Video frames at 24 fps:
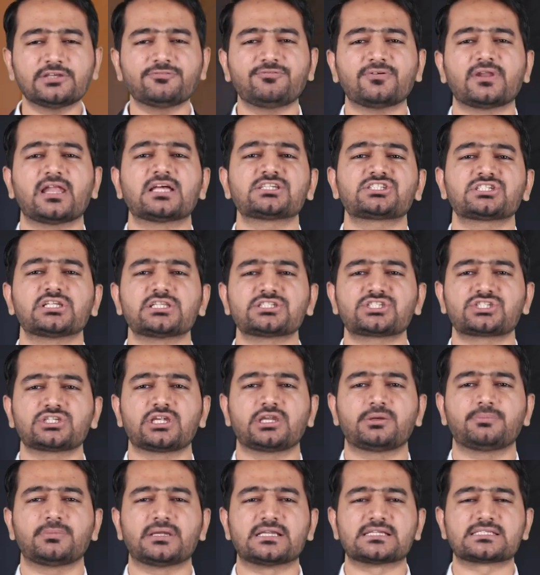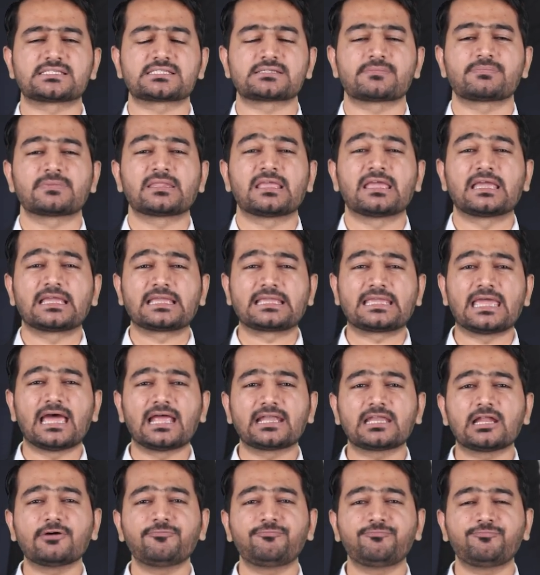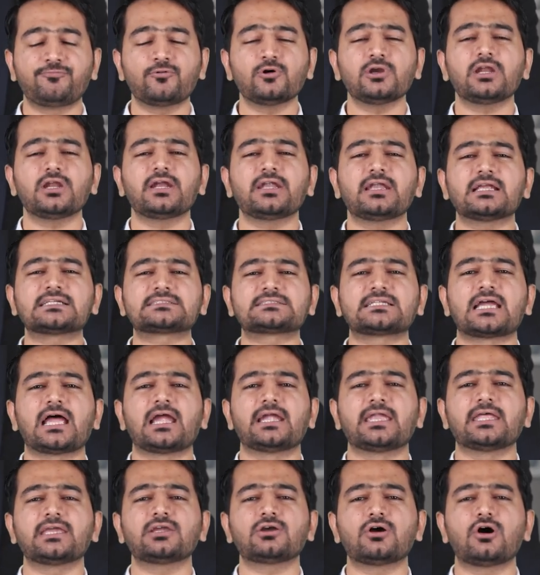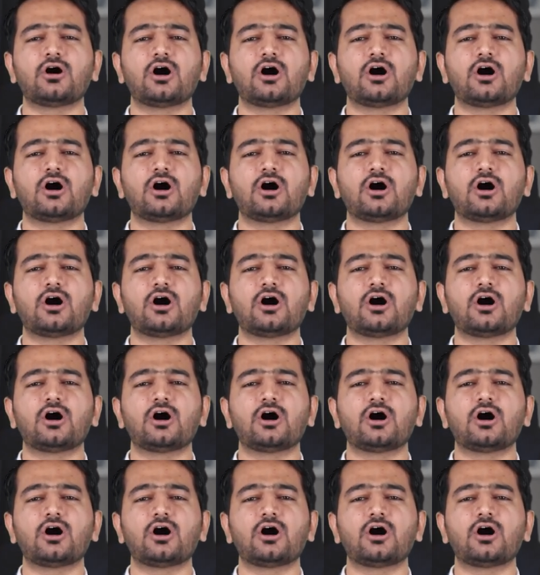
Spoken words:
the financial statements get a full understanding